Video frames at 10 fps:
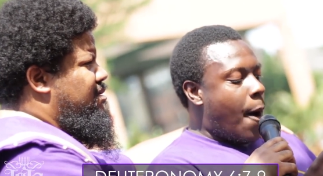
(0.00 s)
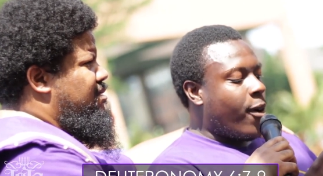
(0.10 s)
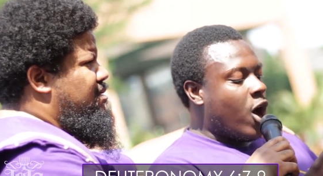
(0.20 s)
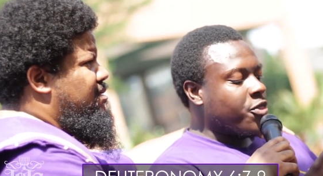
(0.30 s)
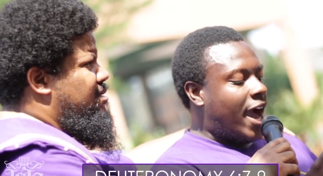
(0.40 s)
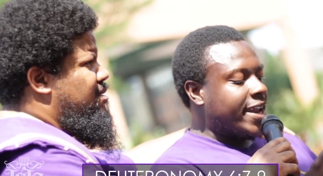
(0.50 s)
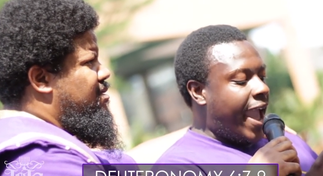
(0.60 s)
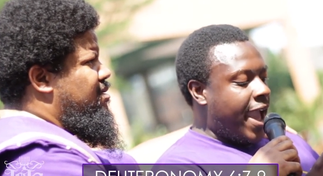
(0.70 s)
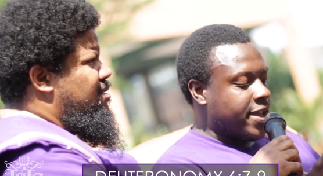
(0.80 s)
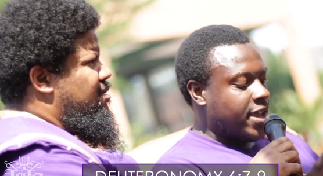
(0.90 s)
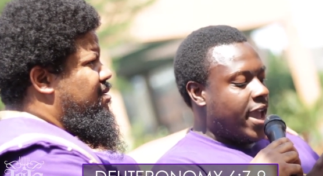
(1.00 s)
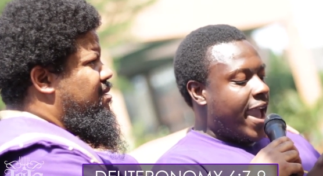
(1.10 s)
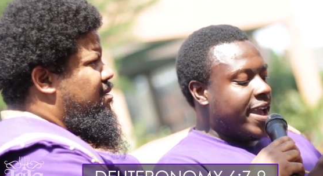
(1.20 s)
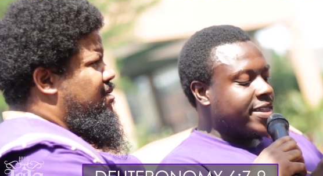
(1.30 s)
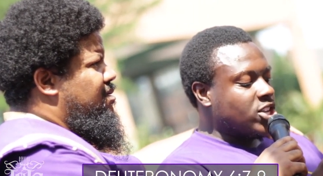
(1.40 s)
Speaker 1: upon thine hand,
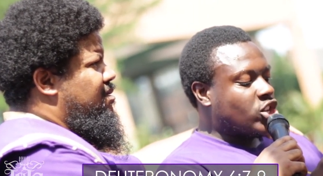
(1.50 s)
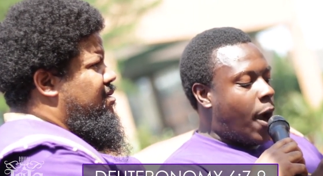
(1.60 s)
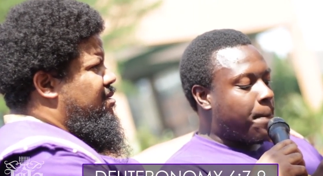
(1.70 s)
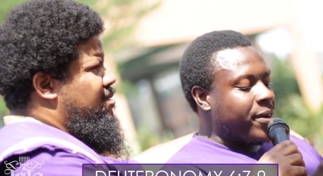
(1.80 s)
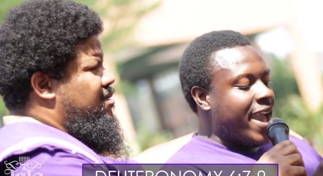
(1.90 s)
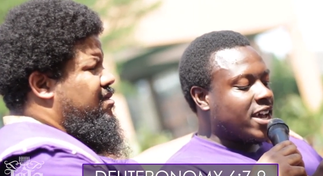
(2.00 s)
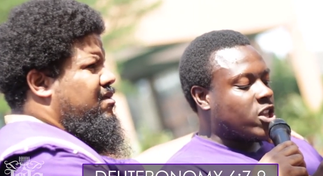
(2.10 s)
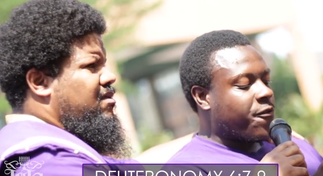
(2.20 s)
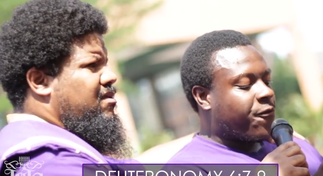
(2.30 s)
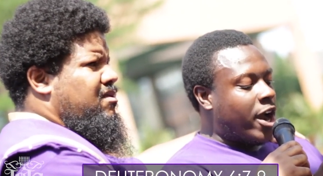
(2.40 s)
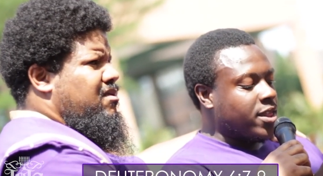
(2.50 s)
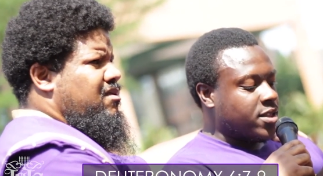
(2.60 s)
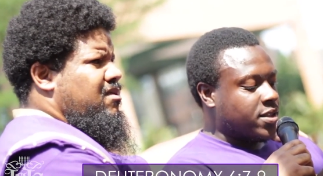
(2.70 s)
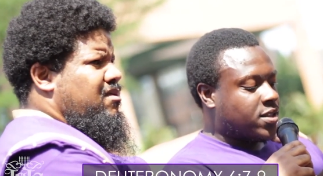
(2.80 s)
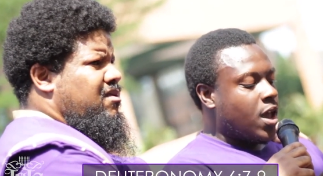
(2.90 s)
and they shall be as the
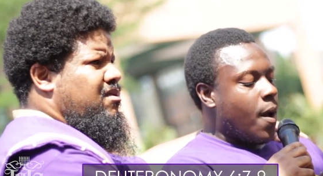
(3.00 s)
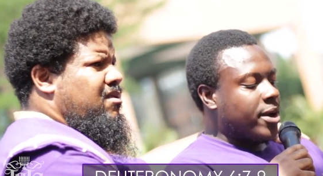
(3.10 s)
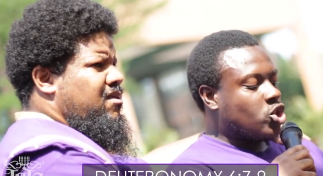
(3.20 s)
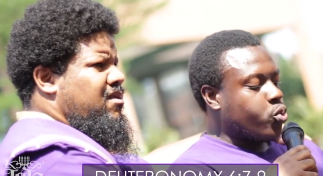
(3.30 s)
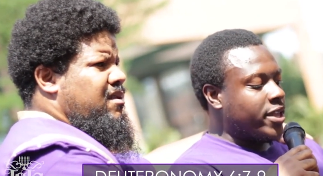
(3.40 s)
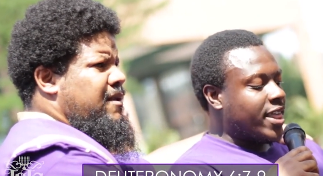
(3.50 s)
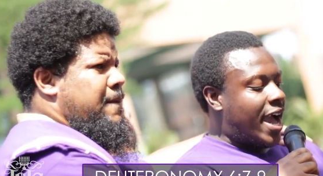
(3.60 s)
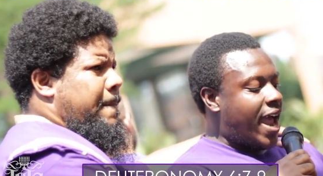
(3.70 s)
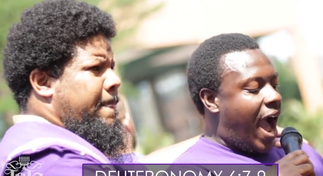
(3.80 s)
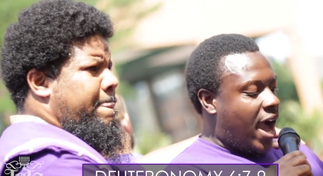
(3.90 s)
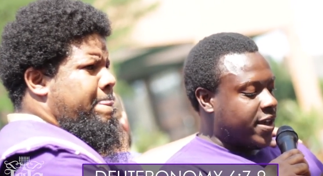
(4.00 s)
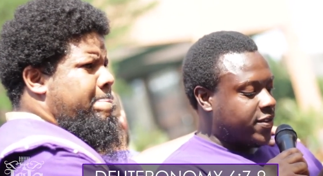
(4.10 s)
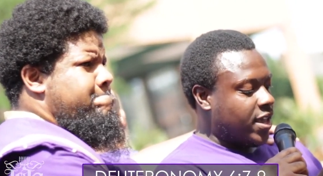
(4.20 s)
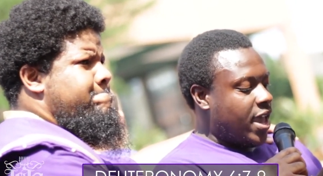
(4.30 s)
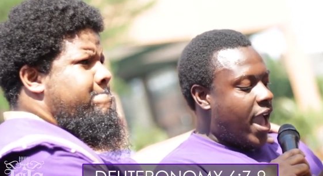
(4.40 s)
frontlets between thine
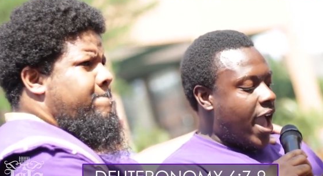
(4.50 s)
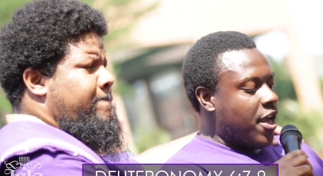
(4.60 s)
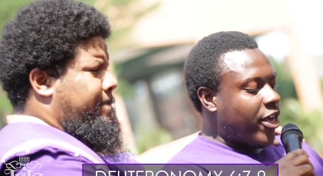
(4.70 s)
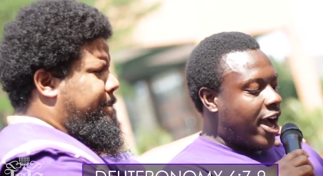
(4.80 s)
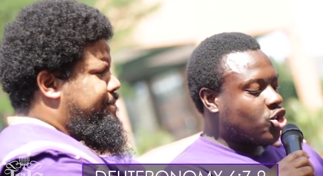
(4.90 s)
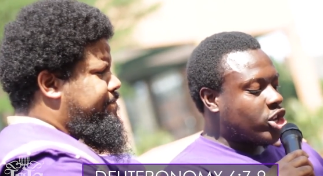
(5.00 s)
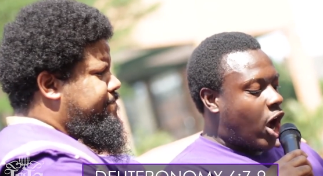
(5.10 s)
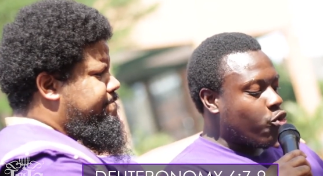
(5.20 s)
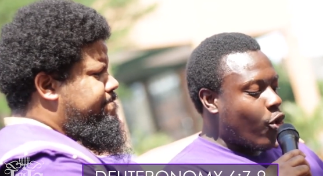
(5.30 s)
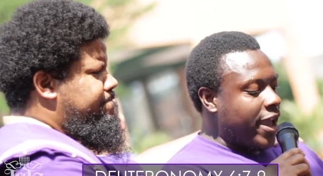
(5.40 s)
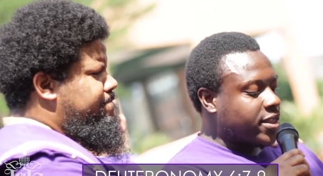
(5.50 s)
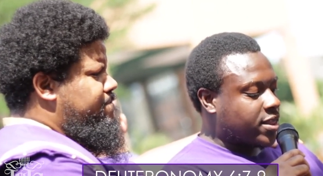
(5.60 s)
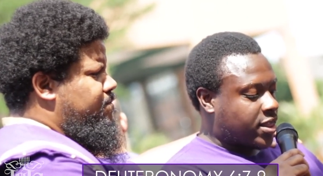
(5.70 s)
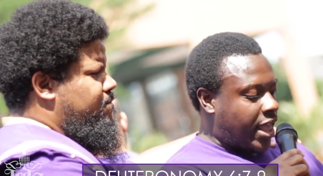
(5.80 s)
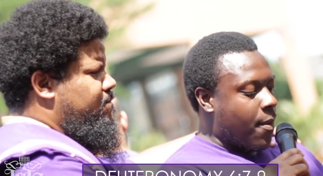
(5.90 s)
eyes, and thou shalt write
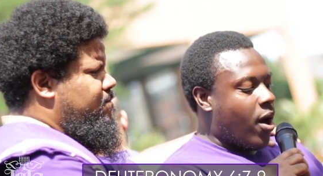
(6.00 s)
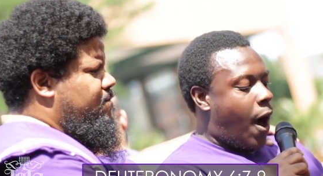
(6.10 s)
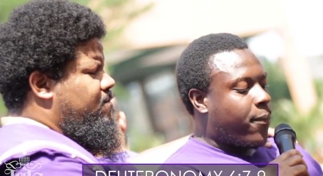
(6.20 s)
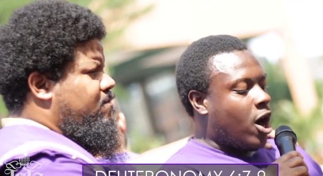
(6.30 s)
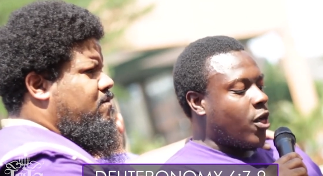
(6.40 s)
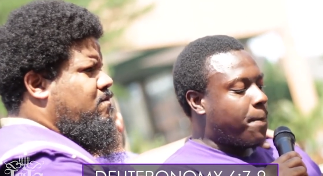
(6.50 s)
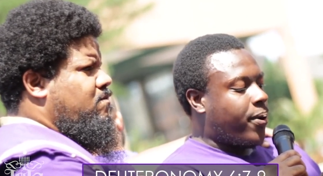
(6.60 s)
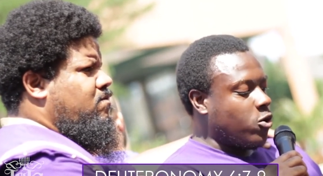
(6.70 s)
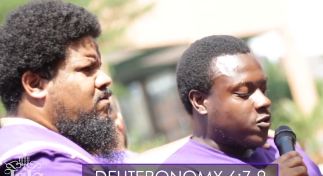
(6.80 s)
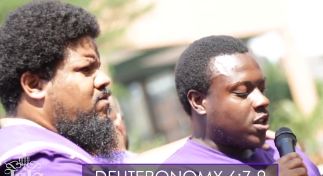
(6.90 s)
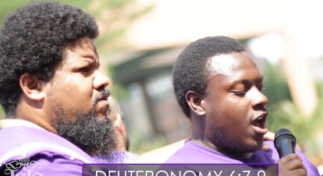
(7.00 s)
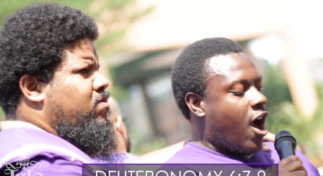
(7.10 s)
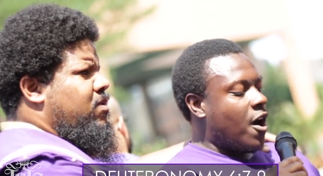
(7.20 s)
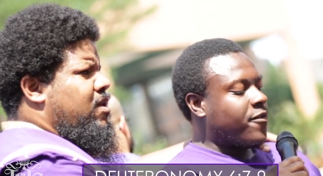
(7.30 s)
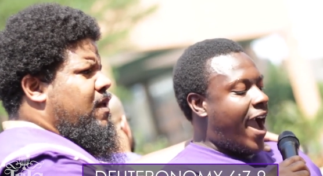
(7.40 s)
them upon the posts
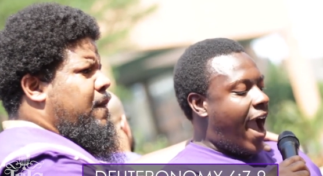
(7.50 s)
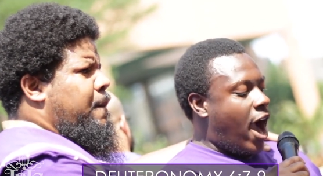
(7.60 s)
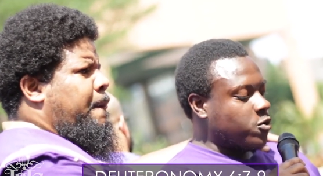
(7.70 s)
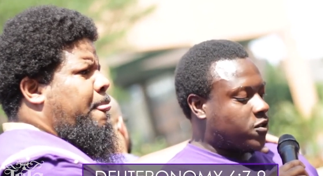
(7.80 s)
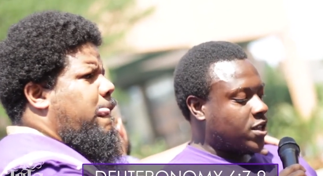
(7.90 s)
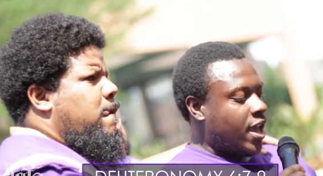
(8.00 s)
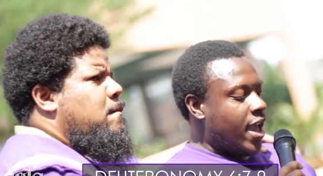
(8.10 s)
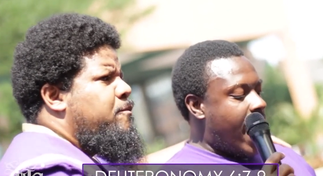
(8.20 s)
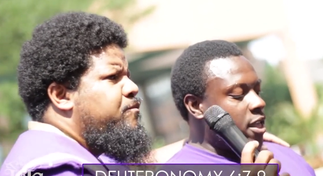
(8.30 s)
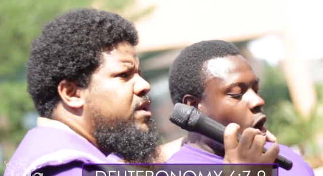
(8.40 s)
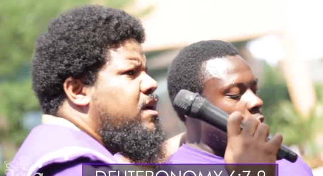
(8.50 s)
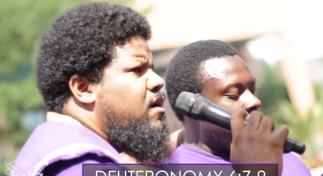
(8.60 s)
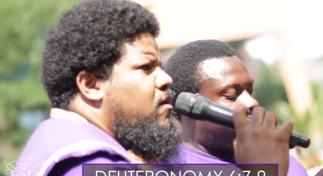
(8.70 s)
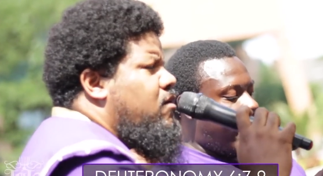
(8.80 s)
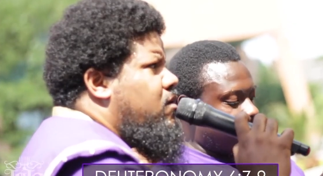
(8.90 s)
of thy house, and
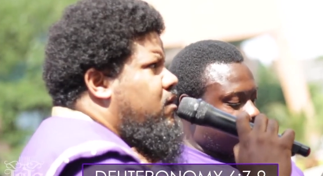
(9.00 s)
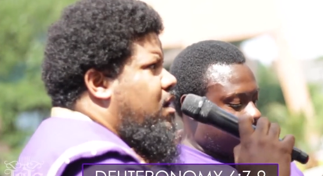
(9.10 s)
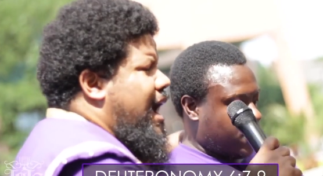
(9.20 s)
on the gates.